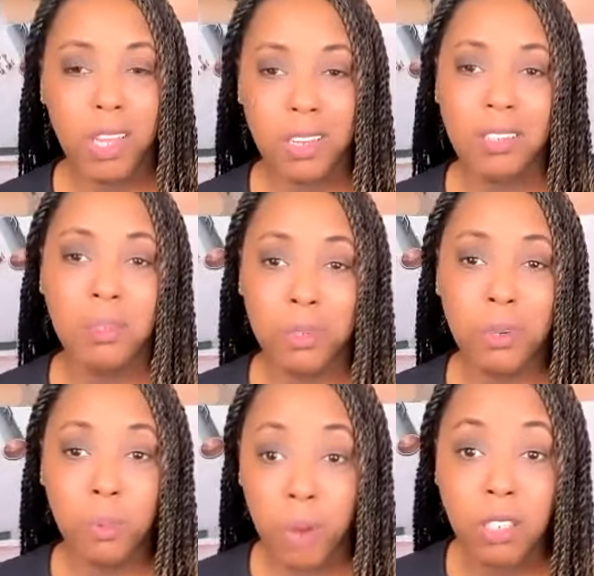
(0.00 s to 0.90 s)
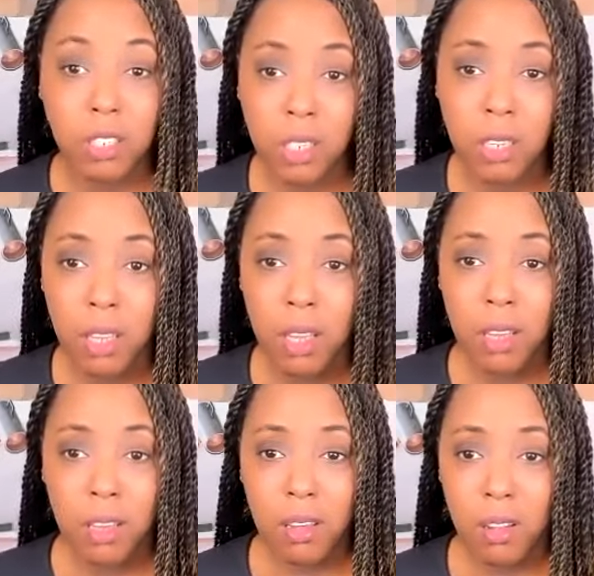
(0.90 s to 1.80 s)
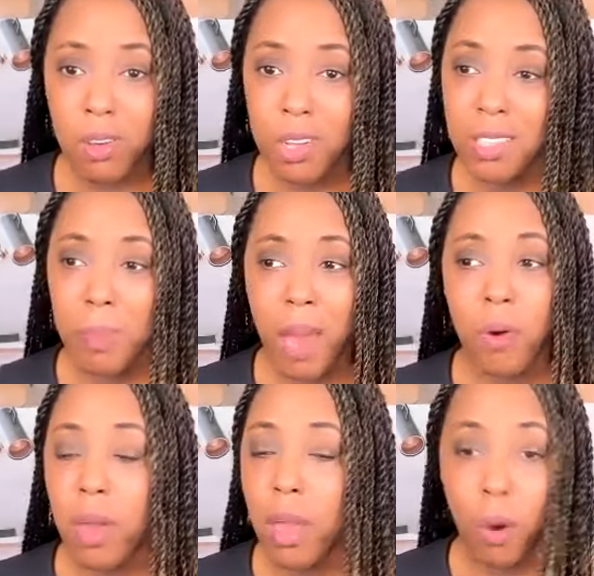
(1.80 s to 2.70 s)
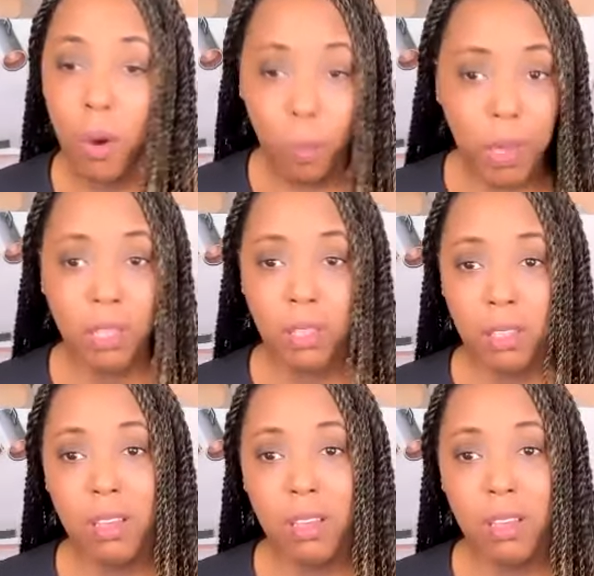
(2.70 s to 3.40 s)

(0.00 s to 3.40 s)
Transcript: and some direction. It's about helping.